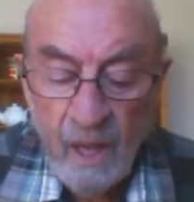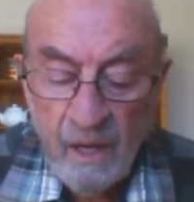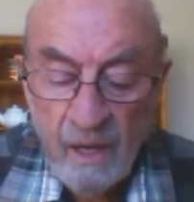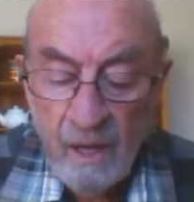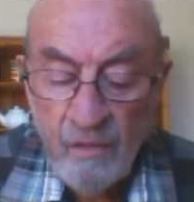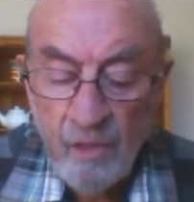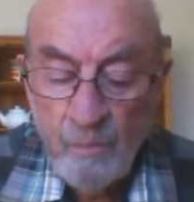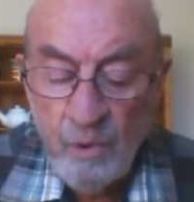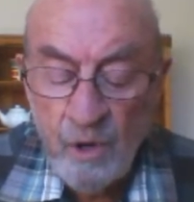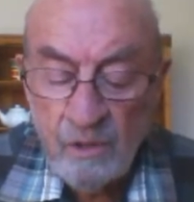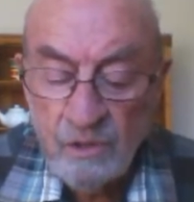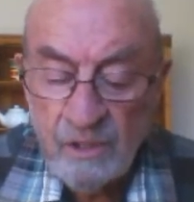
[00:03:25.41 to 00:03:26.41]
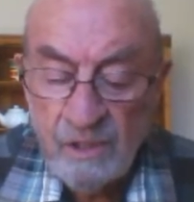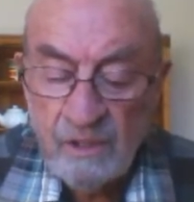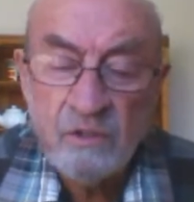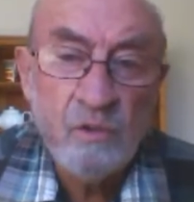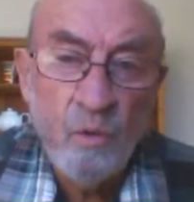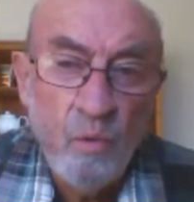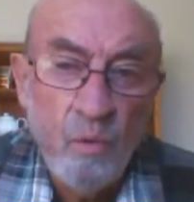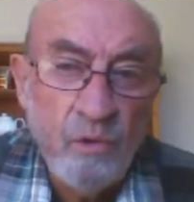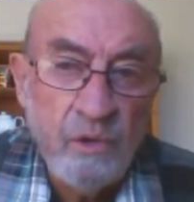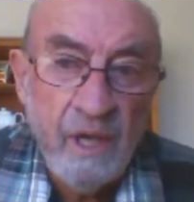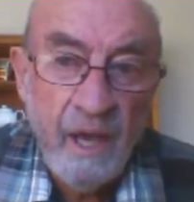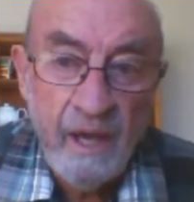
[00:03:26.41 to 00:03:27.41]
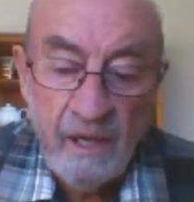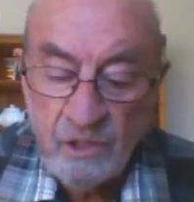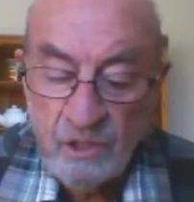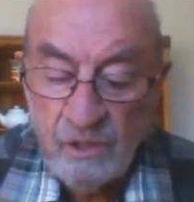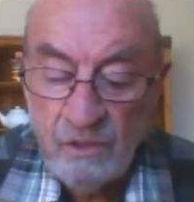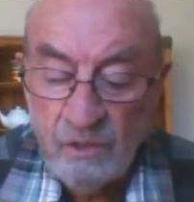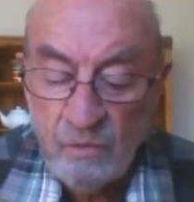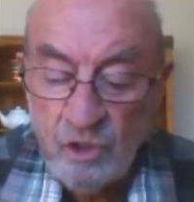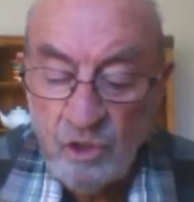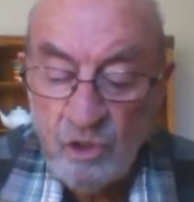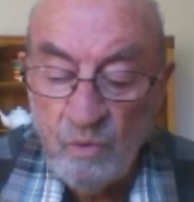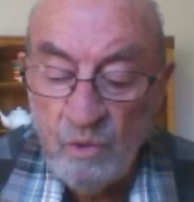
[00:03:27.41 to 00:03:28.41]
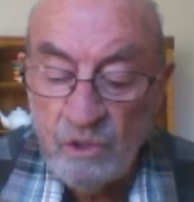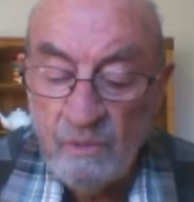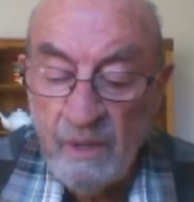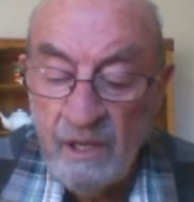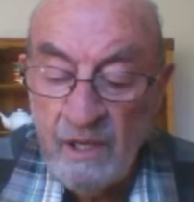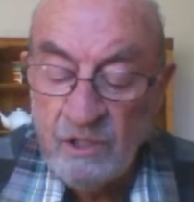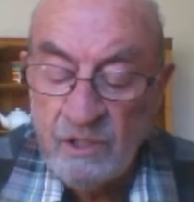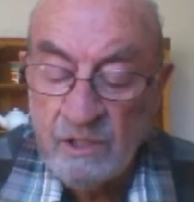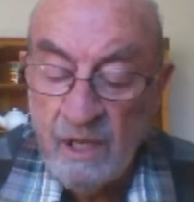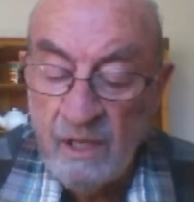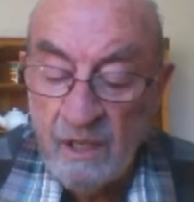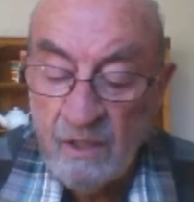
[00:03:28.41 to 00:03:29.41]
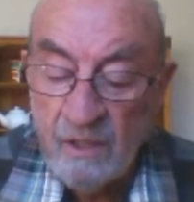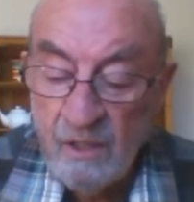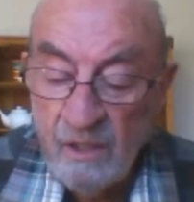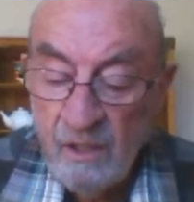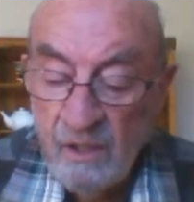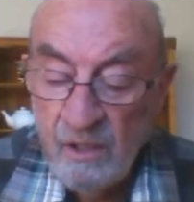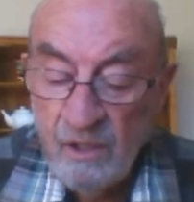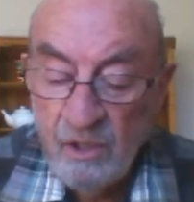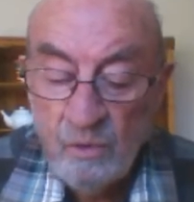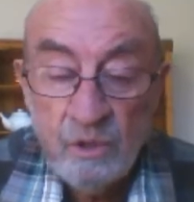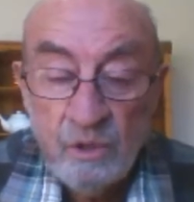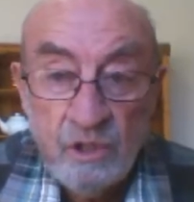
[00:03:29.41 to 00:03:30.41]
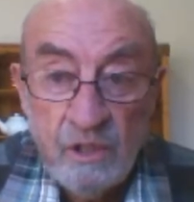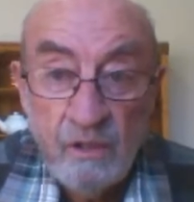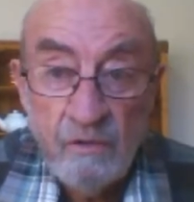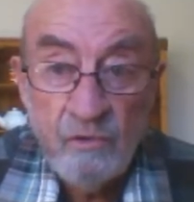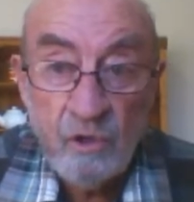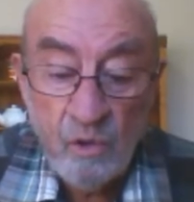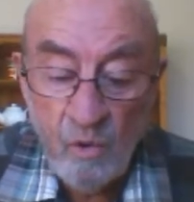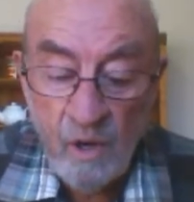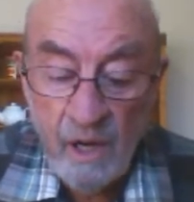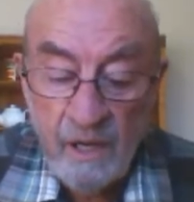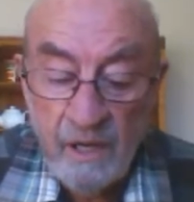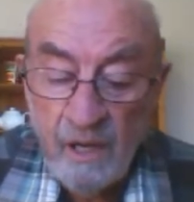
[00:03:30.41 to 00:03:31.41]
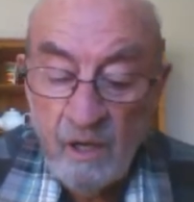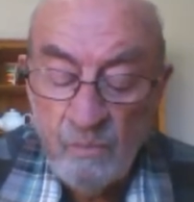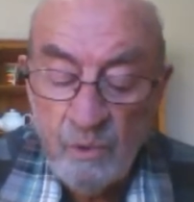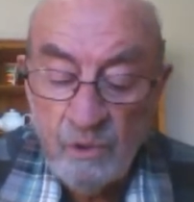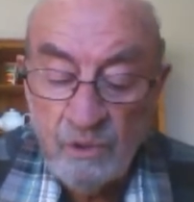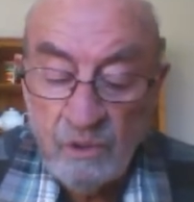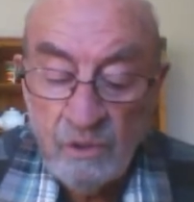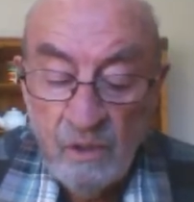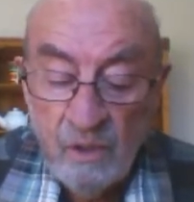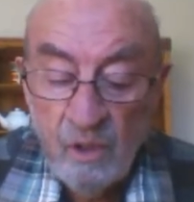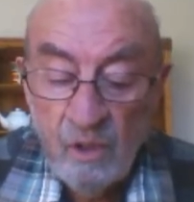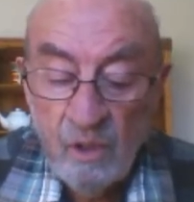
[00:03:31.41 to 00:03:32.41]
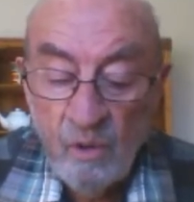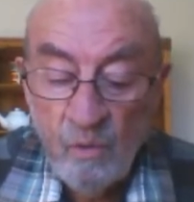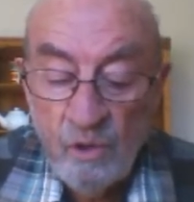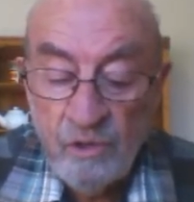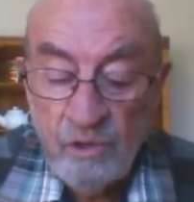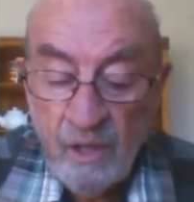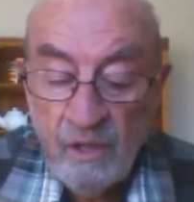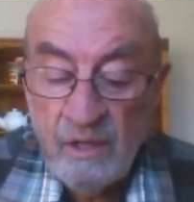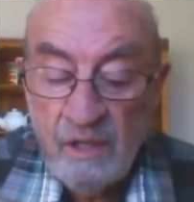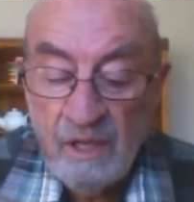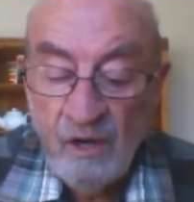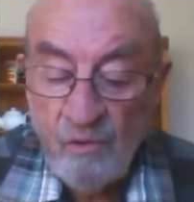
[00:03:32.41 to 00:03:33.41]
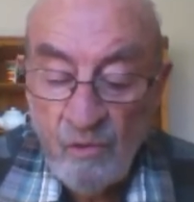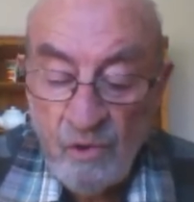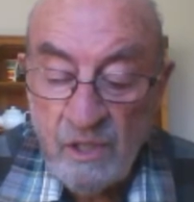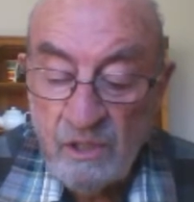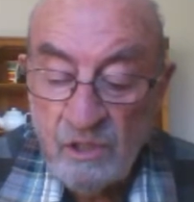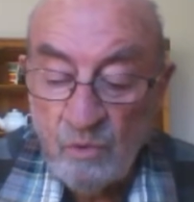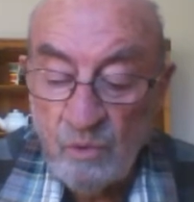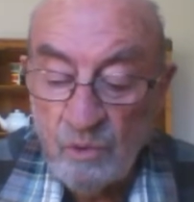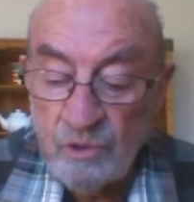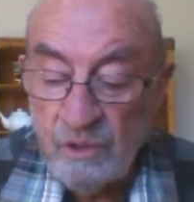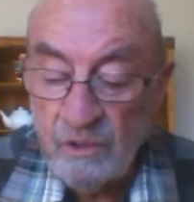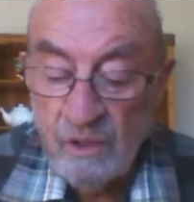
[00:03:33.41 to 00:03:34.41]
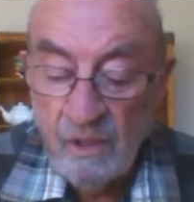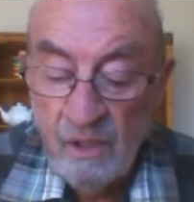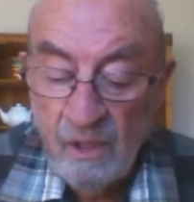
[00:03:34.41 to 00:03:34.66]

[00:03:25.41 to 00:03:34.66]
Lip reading: Now, the process or the actions which you as a manager take to achieve the required outputs with the resources